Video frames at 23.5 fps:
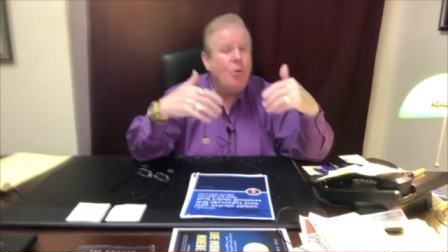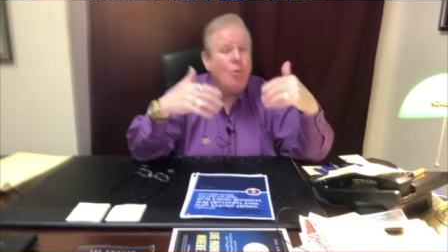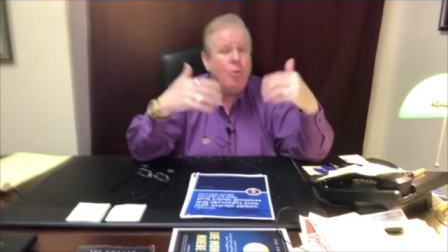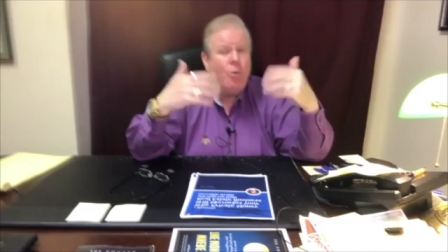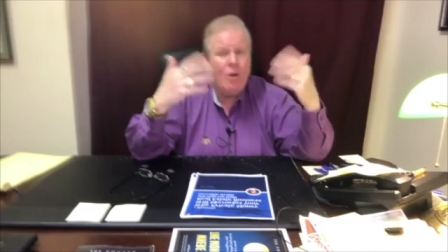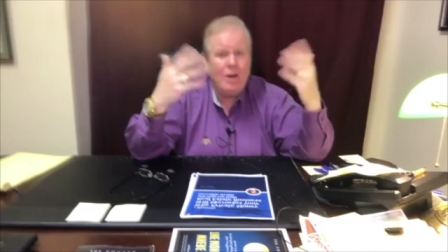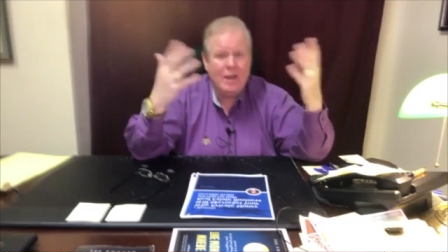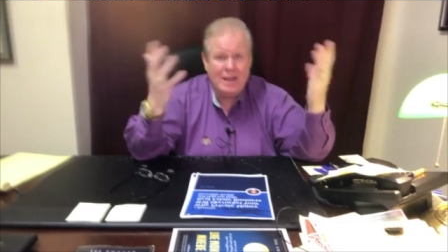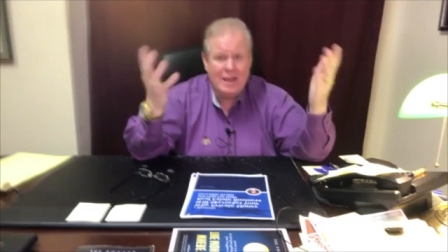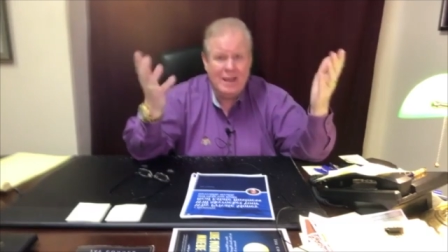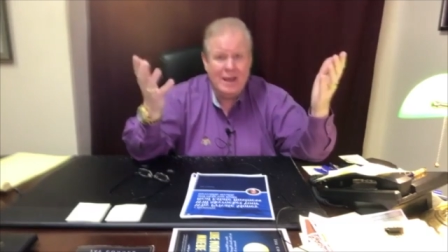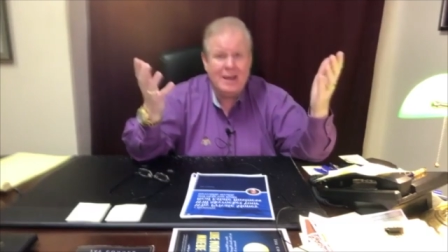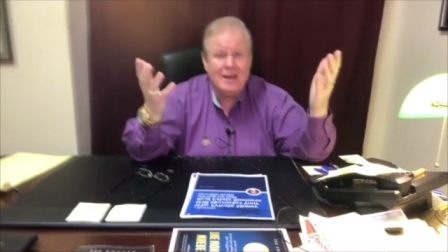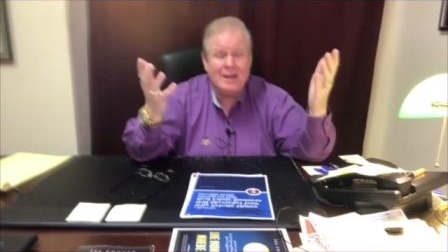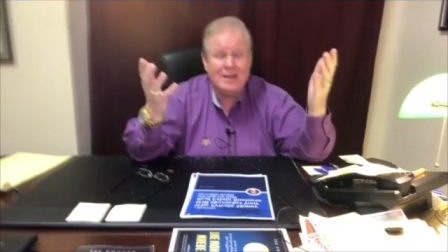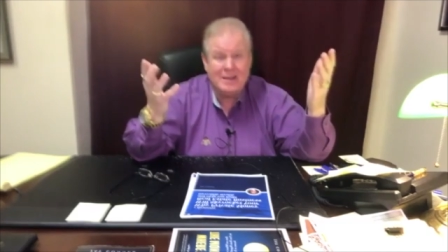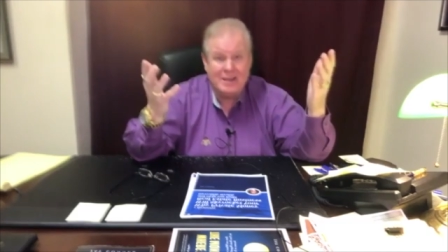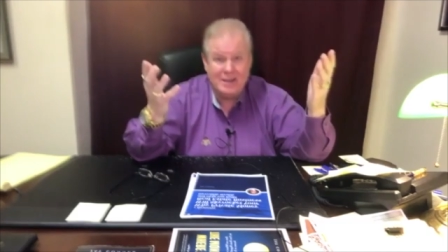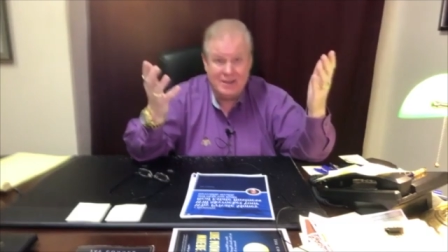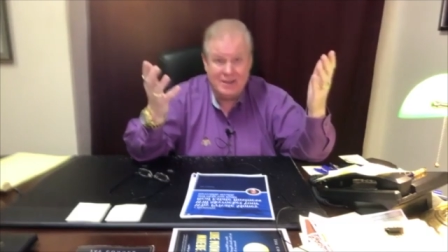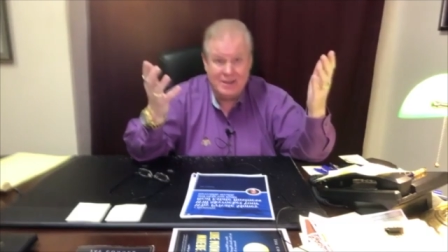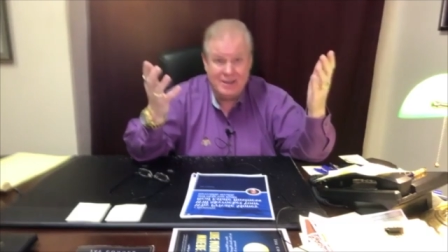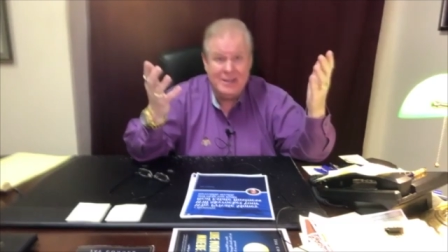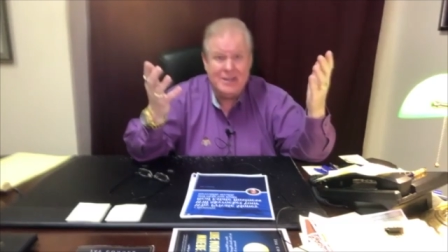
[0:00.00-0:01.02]
what kind of
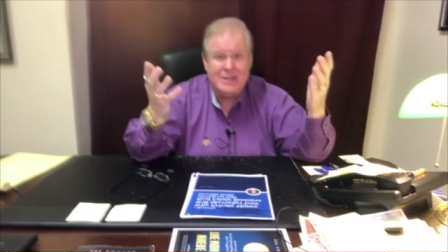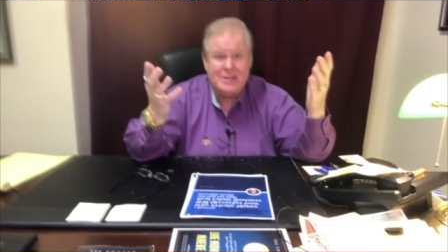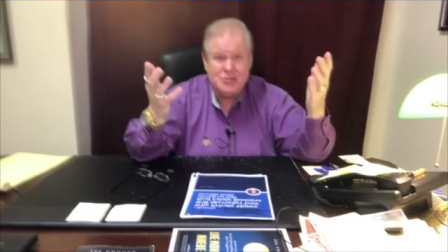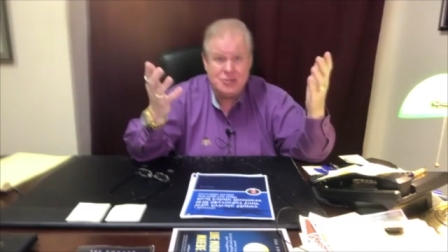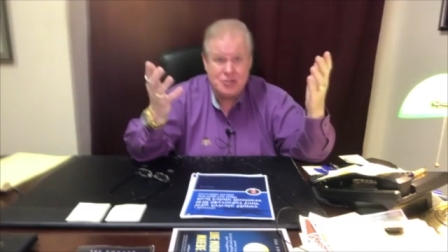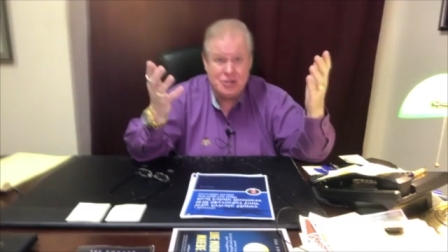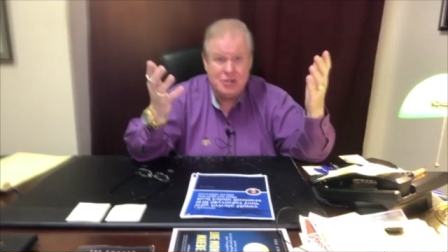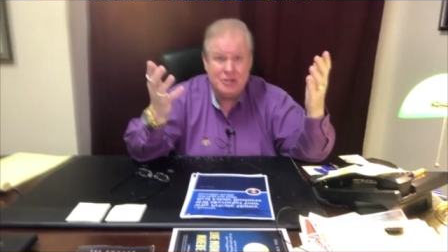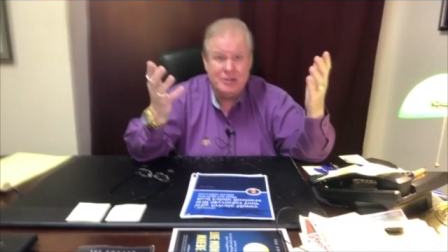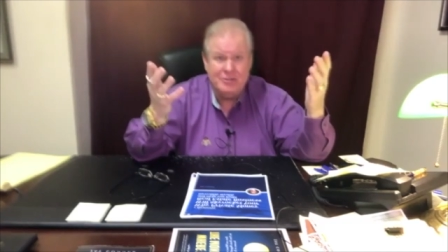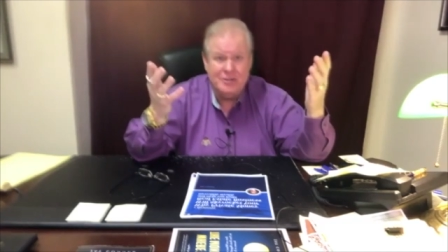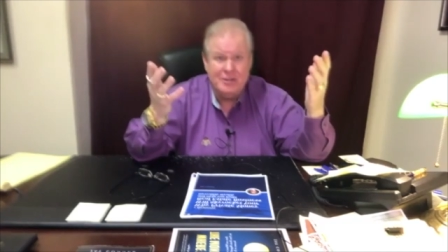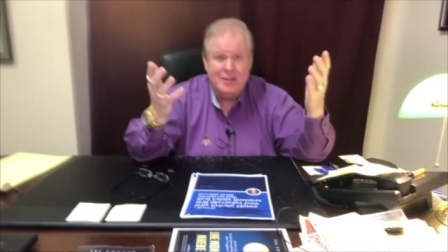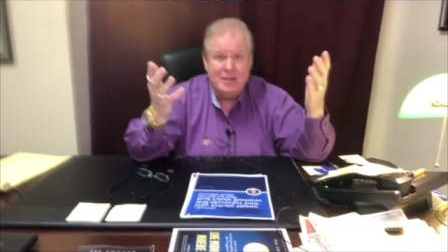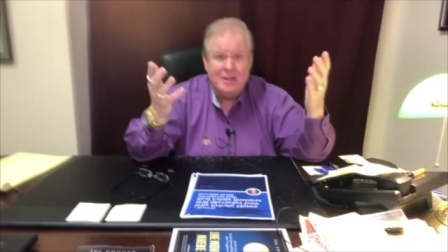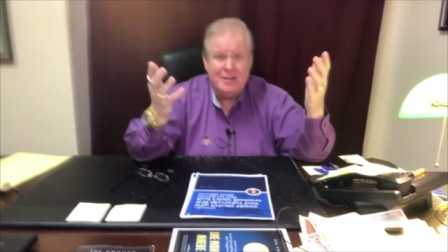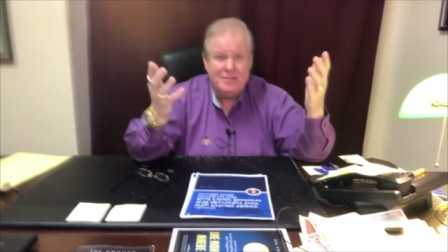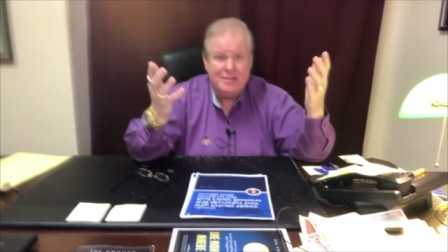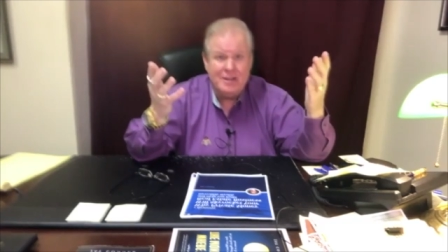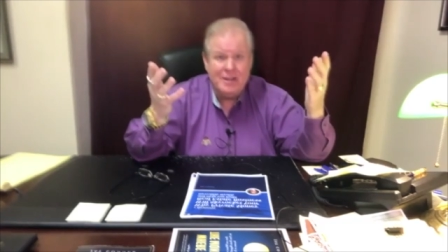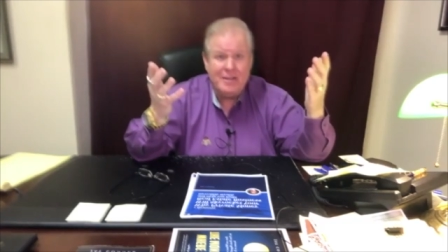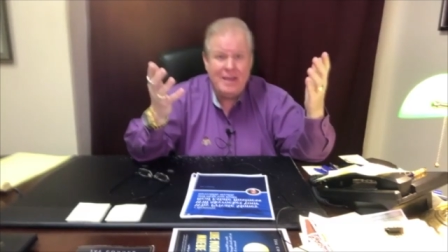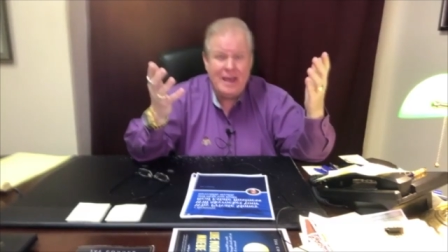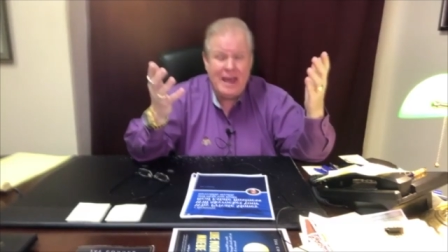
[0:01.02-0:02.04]
condition
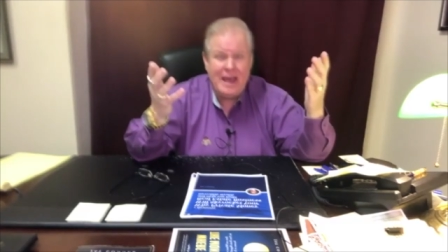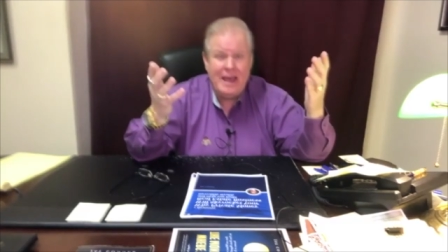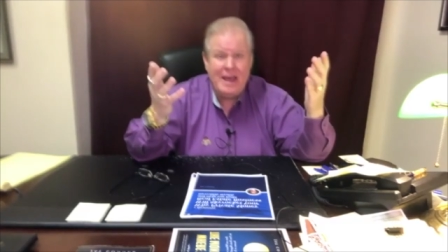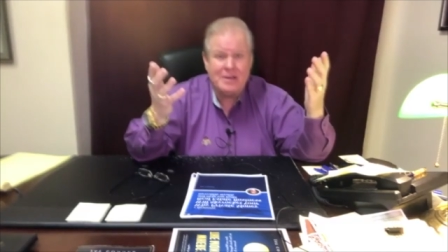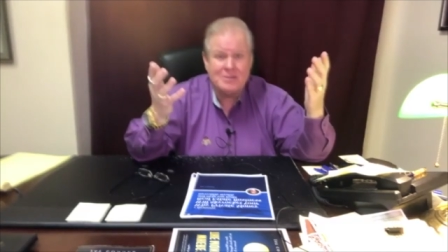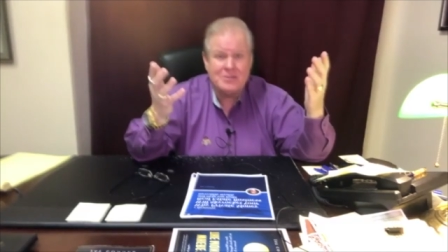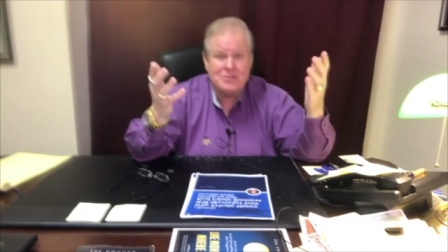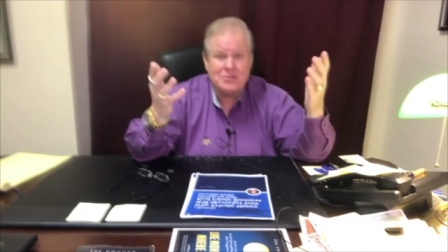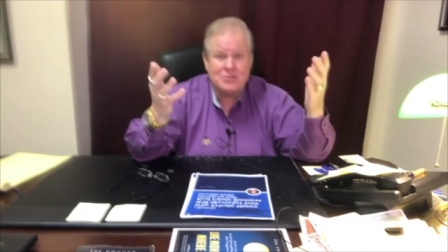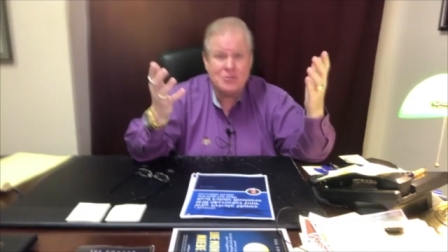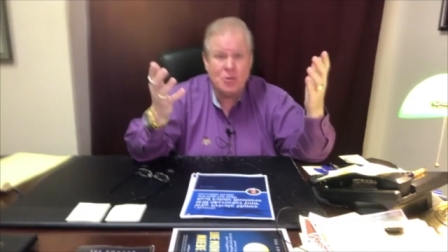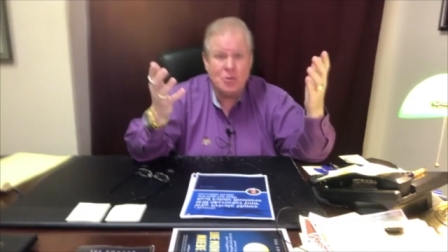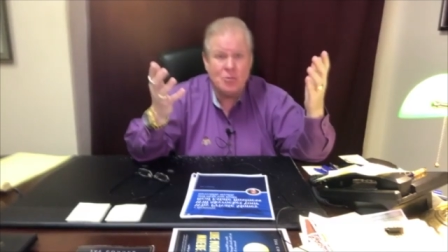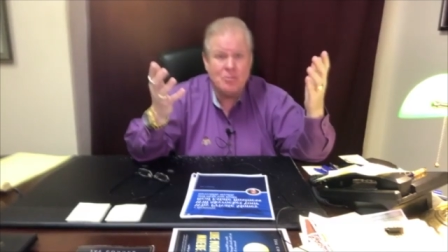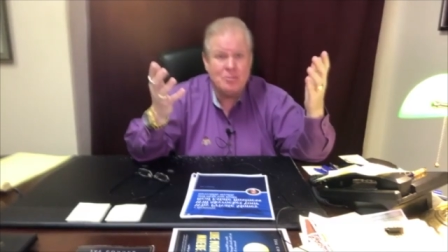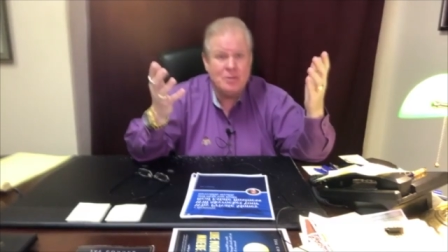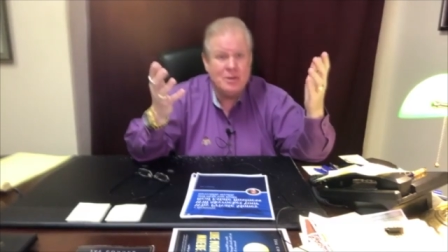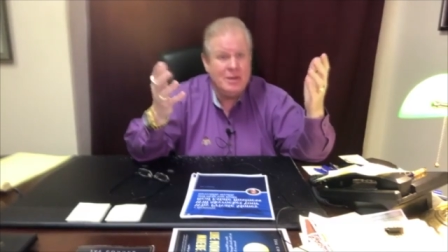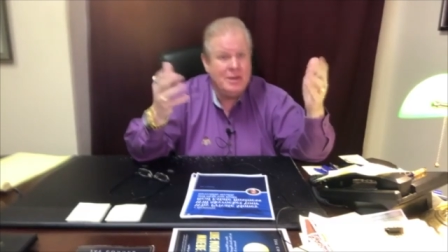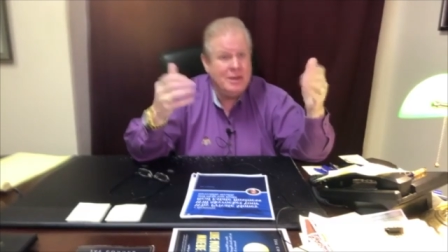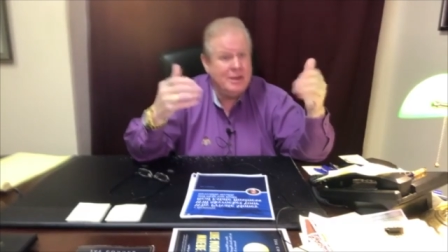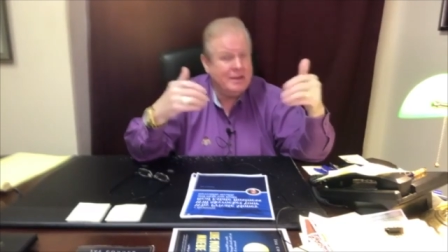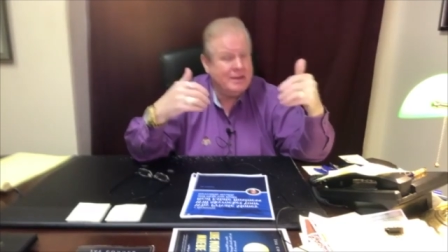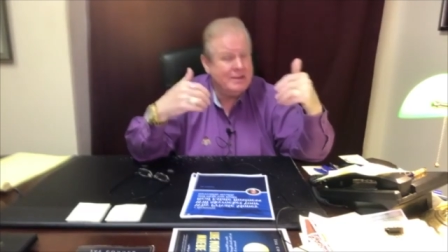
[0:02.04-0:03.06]
that house is going to
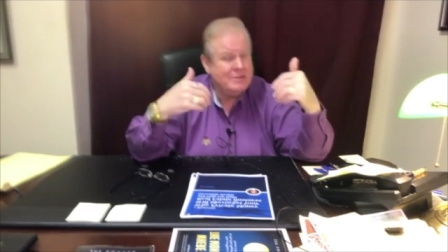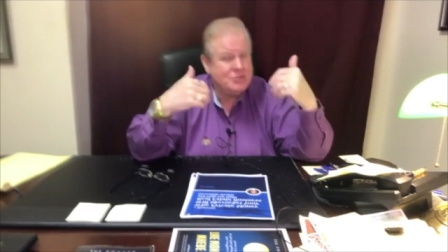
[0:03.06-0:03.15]
be in.